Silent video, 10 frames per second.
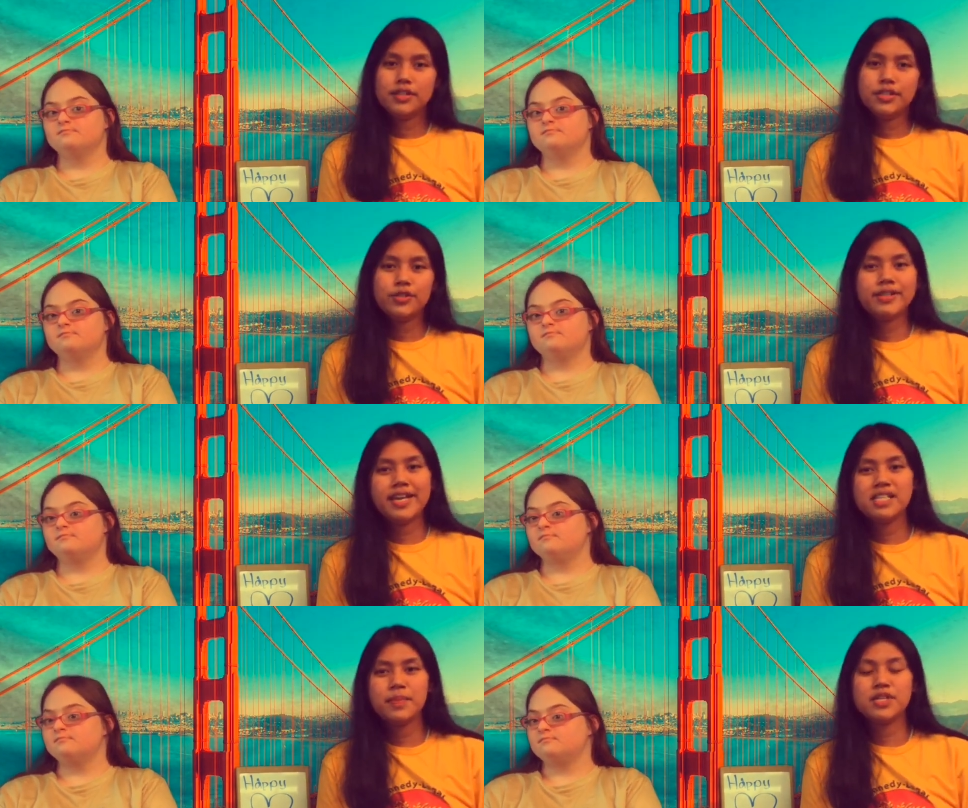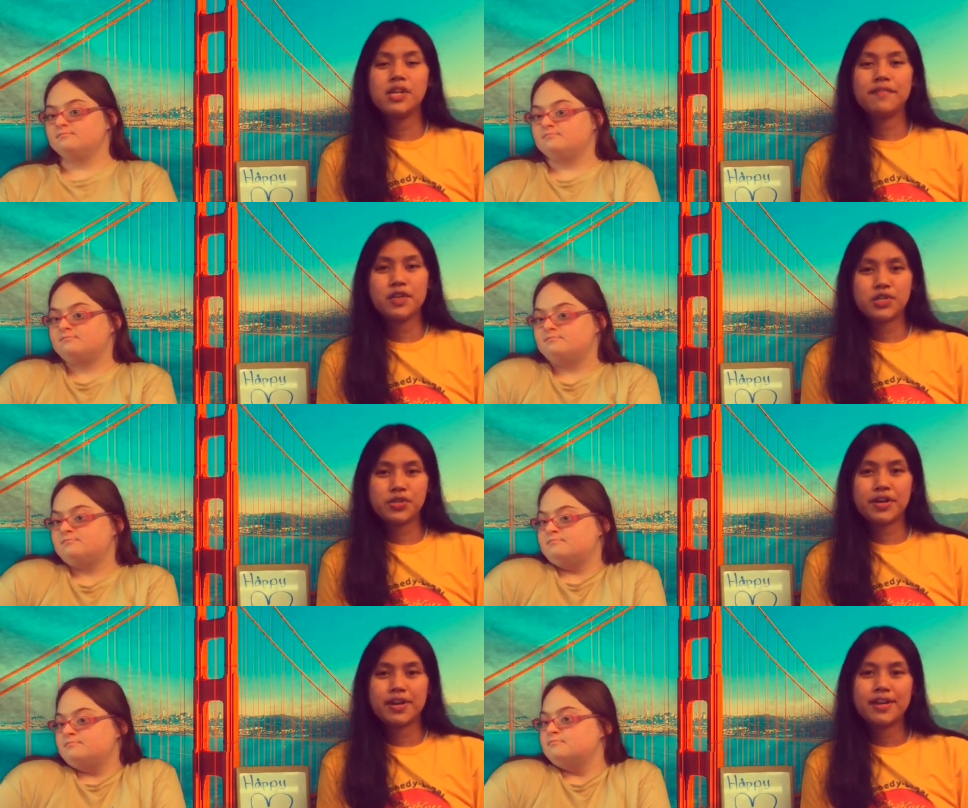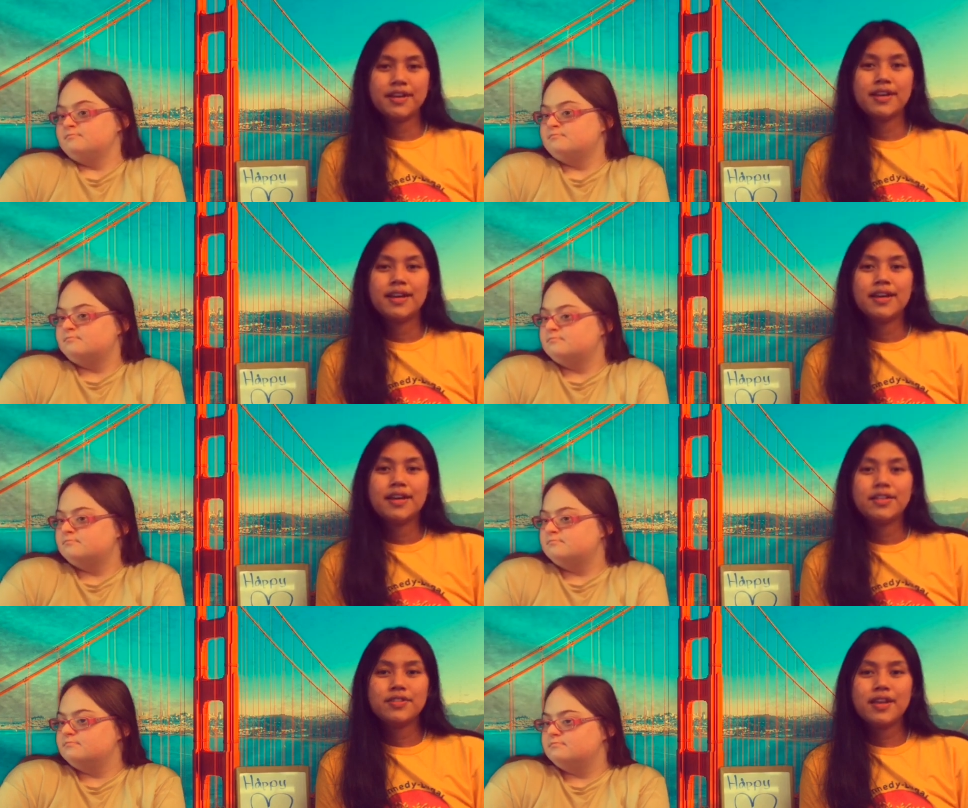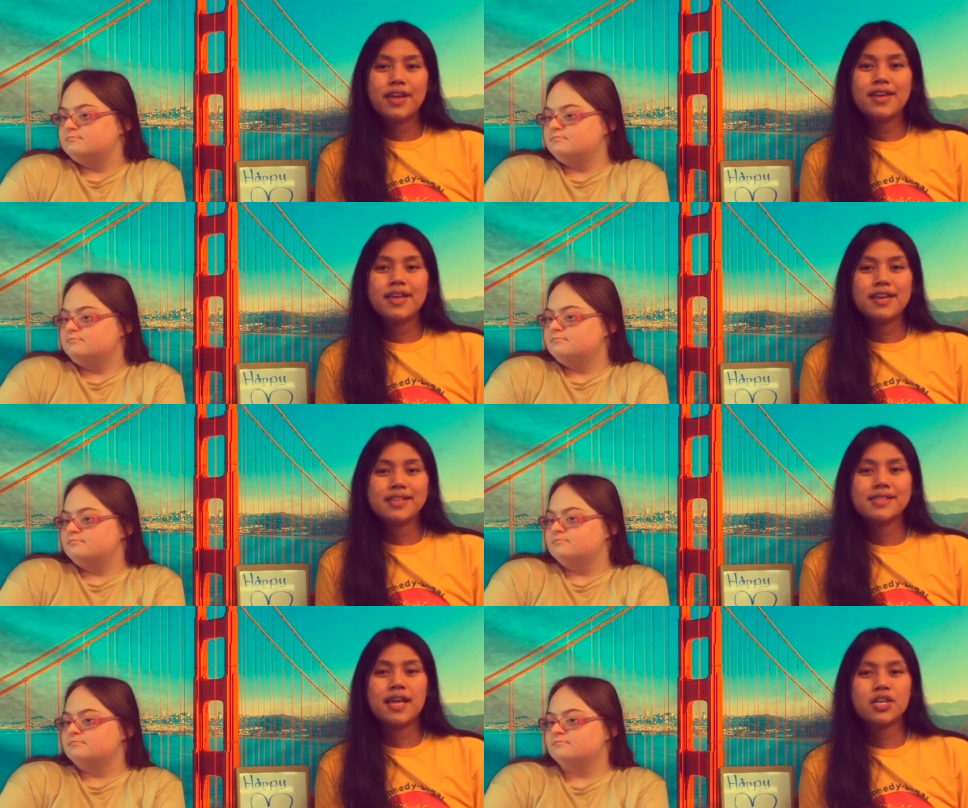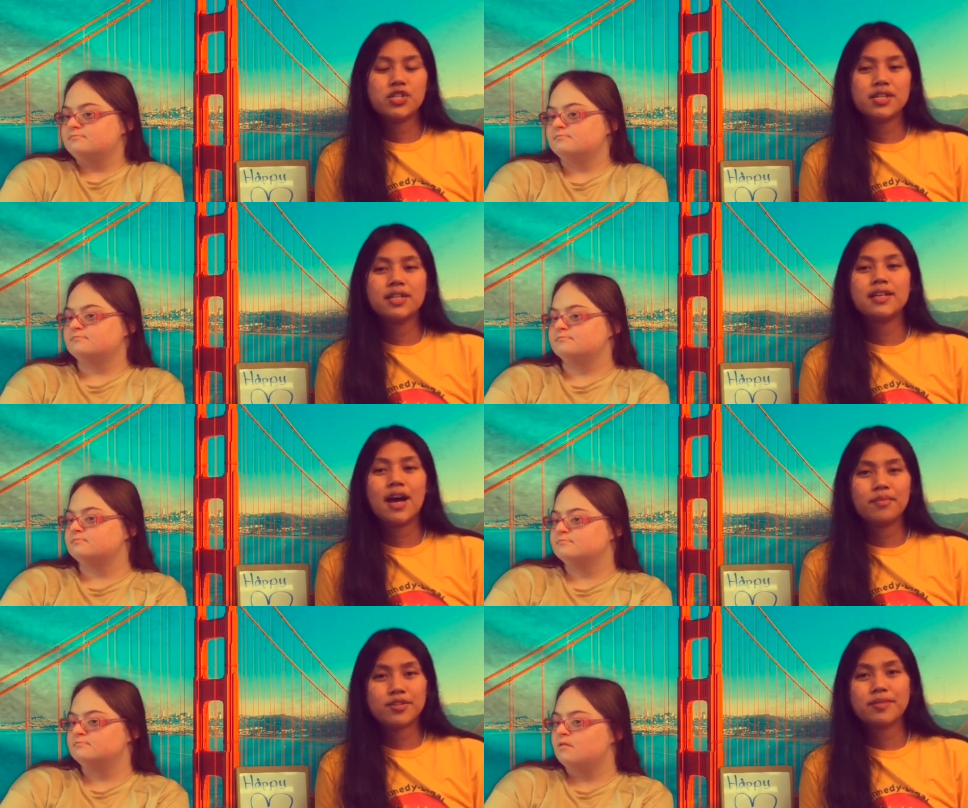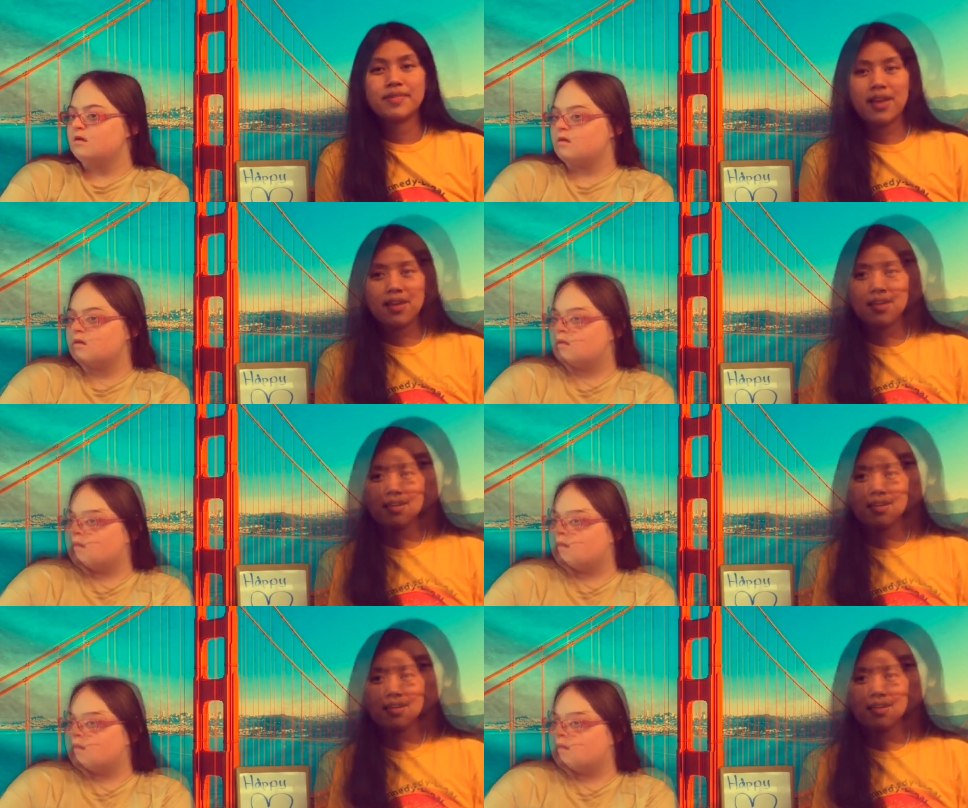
Speaker 1: Today's special feature. Today is National Gumdrop Day